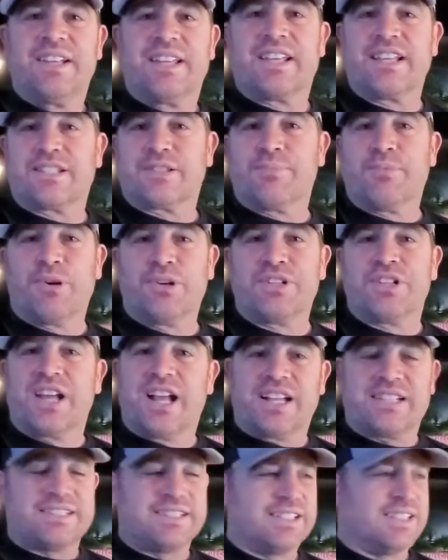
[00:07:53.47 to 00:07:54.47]
get some more
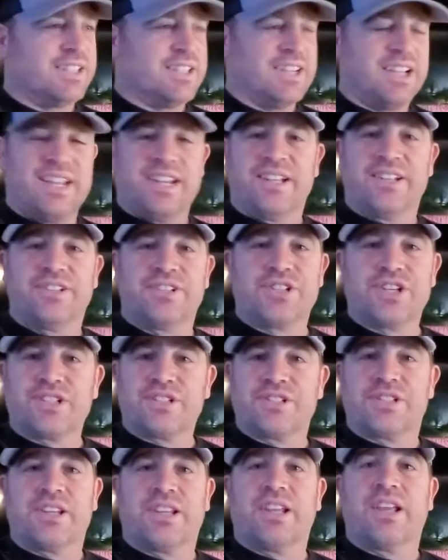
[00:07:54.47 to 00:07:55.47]
ducks and, and
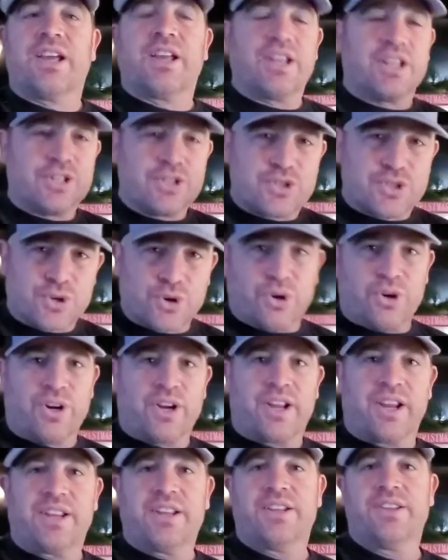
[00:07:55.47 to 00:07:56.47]
just
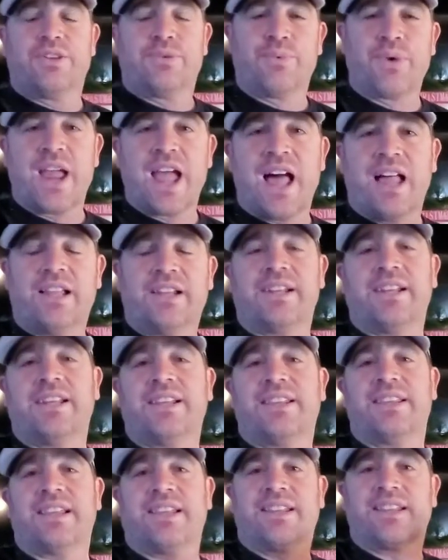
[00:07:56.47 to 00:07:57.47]
enjoy the reality
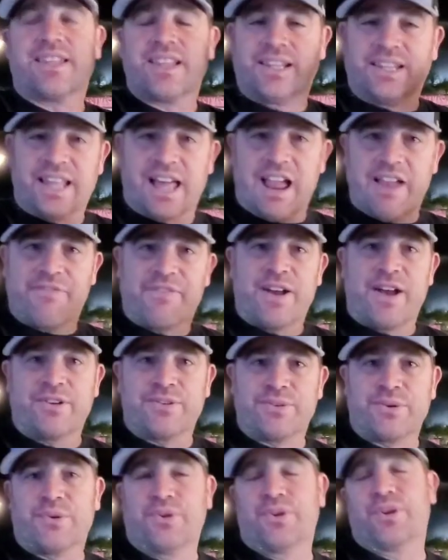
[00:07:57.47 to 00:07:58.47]
that the life
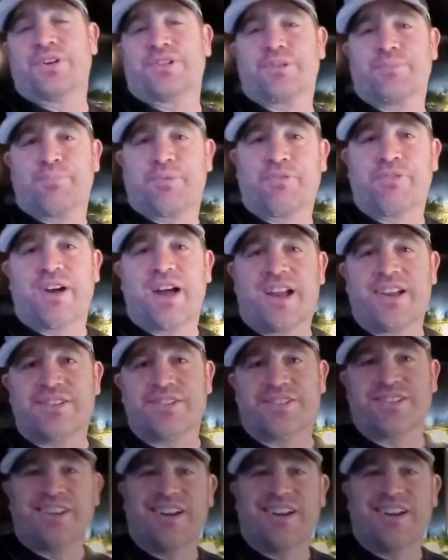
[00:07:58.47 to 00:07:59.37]
outdoors provides.